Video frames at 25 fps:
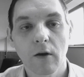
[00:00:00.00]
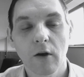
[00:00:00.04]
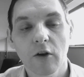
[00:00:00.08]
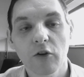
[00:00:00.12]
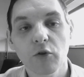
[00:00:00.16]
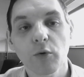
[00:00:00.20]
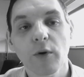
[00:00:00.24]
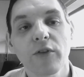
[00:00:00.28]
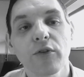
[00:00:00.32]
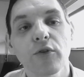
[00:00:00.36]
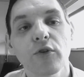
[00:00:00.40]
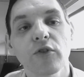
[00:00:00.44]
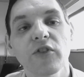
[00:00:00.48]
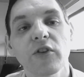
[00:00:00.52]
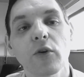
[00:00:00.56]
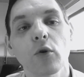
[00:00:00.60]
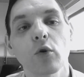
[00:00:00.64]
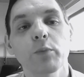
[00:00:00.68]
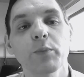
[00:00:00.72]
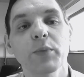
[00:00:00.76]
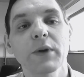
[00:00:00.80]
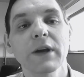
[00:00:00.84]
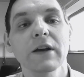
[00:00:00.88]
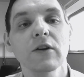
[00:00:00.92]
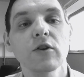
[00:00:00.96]
So I thought it
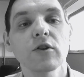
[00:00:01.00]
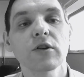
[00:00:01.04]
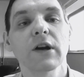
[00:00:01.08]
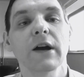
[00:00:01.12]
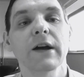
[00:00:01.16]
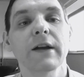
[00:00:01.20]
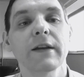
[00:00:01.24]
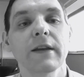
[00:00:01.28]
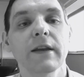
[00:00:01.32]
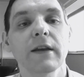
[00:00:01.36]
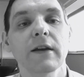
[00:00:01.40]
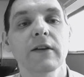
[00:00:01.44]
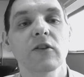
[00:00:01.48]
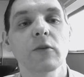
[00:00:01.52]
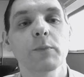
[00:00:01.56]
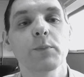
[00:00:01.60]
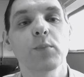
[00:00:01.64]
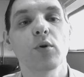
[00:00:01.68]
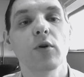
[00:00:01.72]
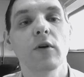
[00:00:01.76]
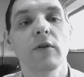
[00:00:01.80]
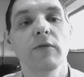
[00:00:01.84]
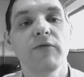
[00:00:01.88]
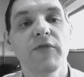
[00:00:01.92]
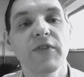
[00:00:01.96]
would be a good idea to
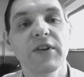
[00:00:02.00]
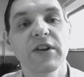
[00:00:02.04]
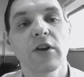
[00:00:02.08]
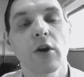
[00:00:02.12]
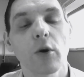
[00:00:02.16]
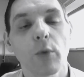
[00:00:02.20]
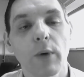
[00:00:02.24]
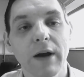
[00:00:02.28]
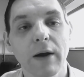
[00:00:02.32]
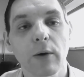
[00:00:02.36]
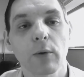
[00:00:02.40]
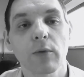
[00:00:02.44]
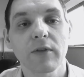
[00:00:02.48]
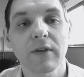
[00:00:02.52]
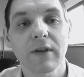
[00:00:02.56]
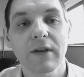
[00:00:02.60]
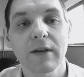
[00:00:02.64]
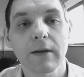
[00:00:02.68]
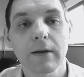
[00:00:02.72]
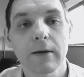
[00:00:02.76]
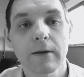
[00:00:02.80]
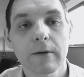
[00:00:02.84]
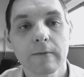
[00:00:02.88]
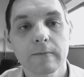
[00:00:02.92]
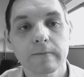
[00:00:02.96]
put a video out there
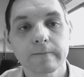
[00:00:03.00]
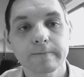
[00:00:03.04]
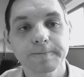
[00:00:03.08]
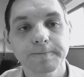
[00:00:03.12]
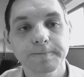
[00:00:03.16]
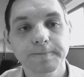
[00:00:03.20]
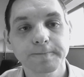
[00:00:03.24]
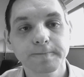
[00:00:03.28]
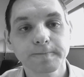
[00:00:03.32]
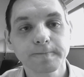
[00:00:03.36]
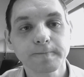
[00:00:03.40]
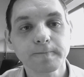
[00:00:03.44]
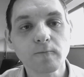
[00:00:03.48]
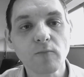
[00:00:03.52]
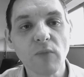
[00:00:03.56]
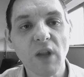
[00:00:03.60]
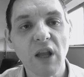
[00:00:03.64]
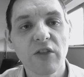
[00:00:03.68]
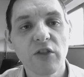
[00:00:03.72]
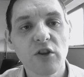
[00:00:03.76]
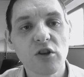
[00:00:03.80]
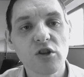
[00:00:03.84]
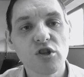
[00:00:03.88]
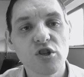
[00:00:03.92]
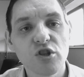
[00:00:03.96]

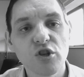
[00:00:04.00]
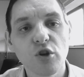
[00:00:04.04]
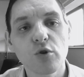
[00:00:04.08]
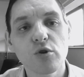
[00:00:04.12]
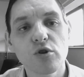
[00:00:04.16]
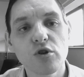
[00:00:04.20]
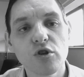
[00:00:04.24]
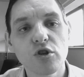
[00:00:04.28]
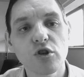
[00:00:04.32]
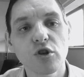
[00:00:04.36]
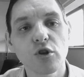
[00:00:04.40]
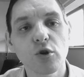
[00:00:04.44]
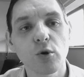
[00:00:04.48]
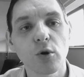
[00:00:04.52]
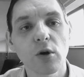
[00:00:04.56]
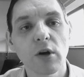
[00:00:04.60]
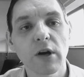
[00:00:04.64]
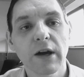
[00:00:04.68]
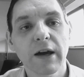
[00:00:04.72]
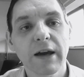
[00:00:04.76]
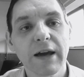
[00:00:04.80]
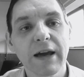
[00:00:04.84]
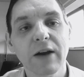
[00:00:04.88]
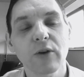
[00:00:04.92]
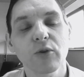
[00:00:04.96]
that shows you
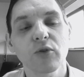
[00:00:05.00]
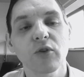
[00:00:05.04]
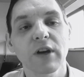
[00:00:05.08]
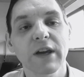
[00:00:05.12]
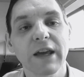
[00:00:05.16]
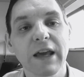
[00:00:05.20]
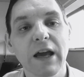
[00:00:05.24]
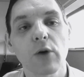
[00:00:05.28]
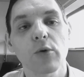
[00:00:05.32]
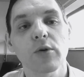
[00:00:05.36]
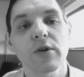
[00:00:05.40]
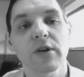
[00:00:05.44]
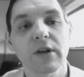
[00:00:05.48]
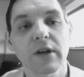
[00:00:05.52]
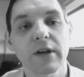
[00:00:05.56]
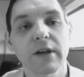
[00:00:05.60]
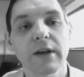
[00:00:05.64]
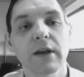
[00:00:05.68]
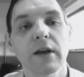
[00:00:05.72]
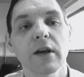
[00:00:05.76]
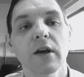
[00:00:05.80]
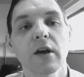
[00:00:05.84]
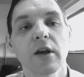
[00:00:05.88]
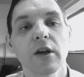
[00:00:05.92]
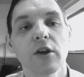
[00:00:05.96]
how to
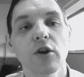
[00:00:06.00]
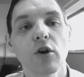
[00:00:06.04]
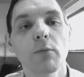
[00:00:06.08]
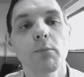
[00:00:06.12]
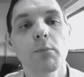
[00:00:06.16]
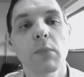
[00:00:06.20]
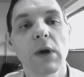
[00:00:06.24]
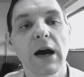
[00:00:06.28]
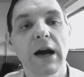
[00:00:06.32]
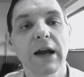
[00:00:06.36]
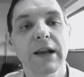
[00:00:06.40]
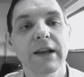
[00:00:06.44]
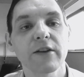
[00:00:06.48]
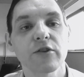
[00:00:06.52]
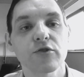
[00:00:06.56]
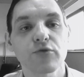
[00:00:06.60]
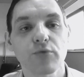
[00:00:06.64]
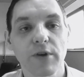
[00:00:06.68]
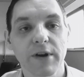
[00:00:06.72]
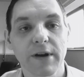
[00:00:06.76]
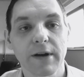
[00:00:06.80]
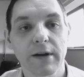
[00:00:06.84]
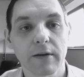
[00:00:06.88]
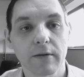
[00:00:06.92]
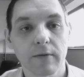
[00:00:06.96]
calculate your mileage
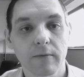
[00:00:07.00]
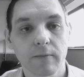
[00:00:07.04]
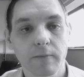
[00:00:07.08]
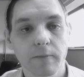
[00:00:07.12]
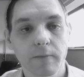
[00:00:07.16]
rate.